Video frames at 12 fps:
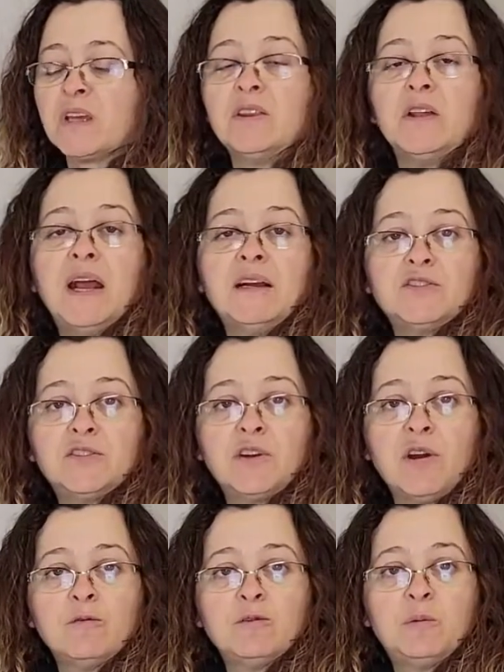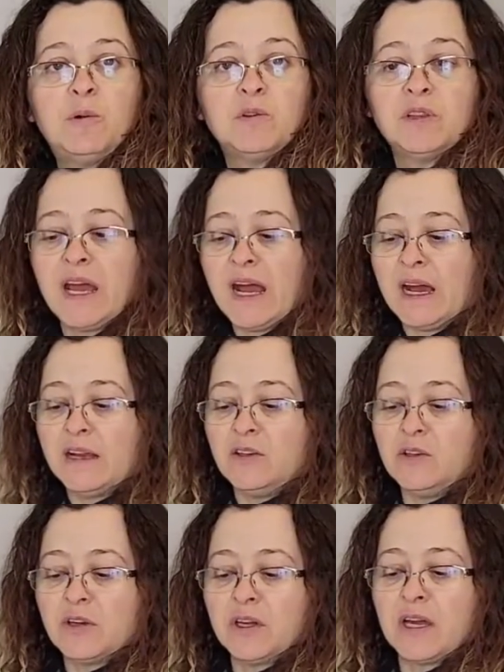Then as they're comfortable with that,
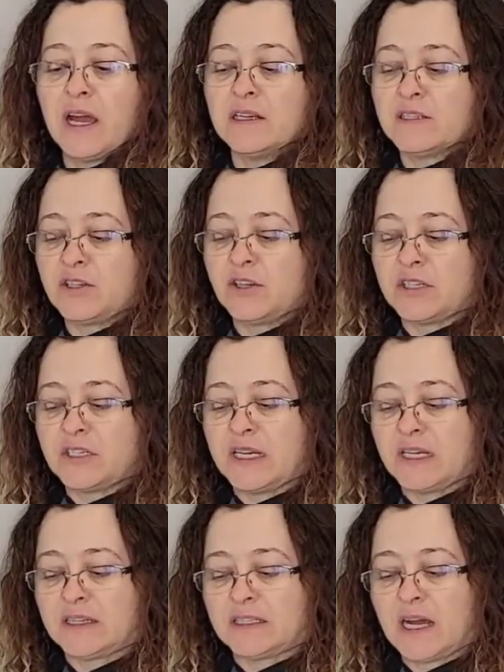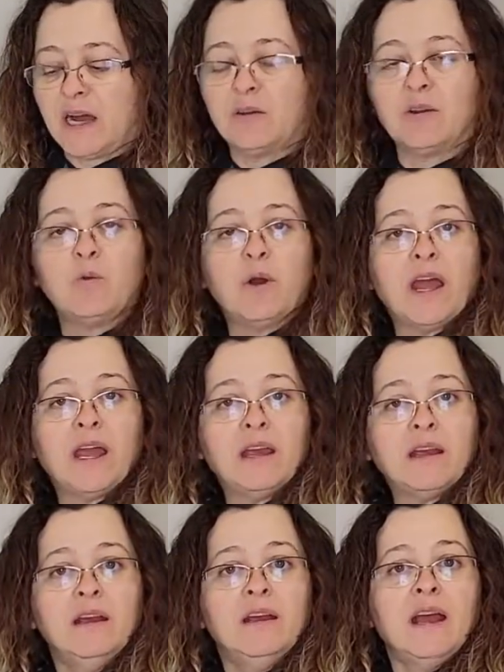you can kind of start to take the towel
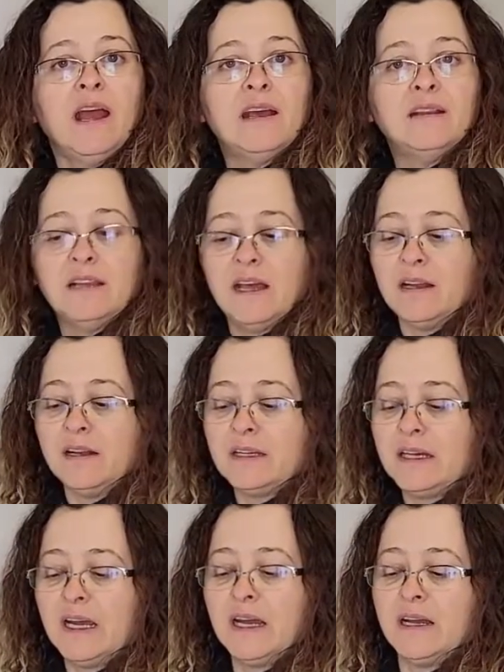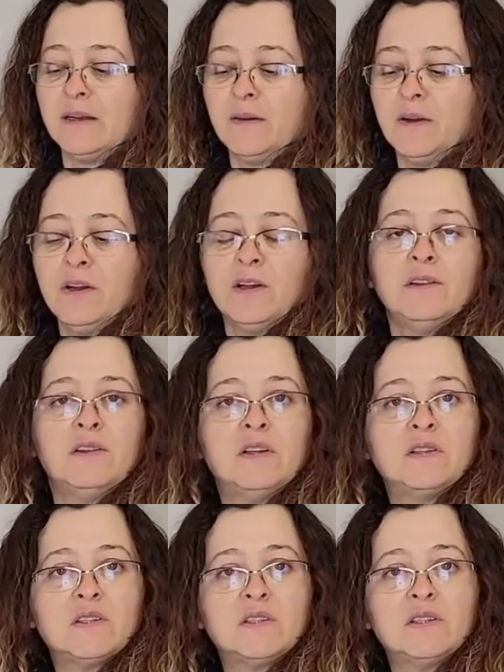away. And then again,
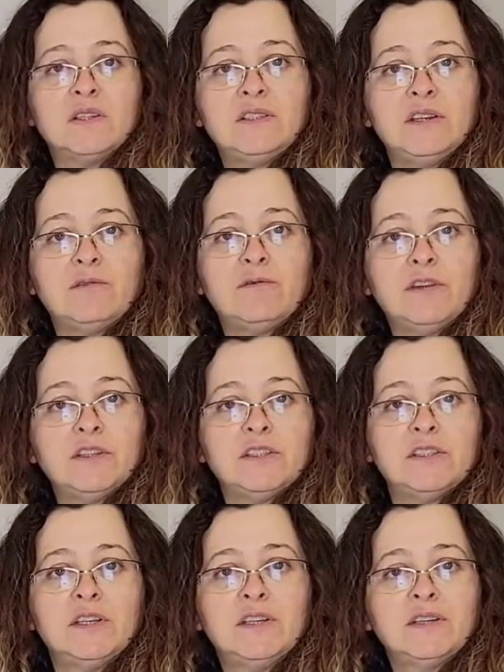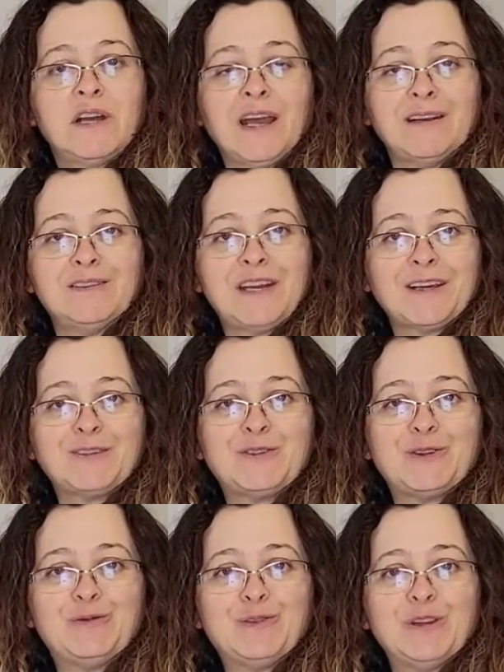this is a different kind of
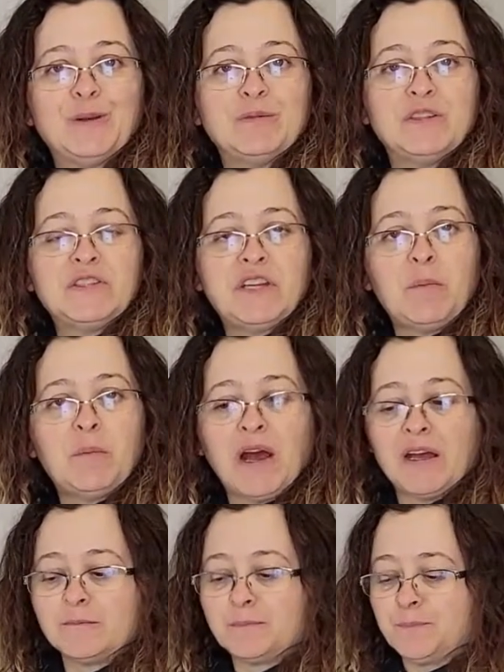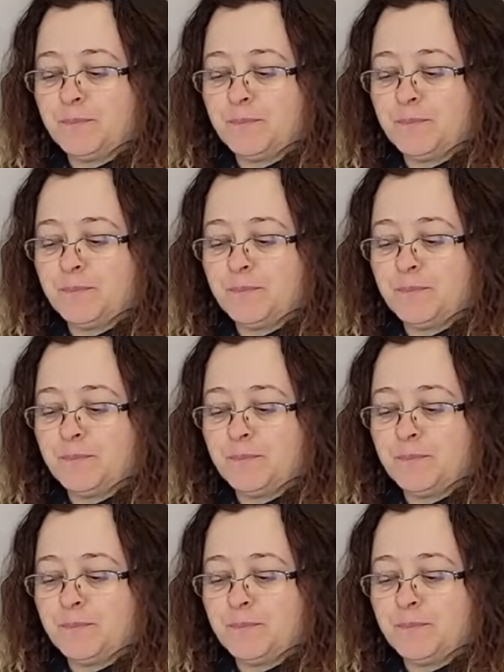texture for them to step on.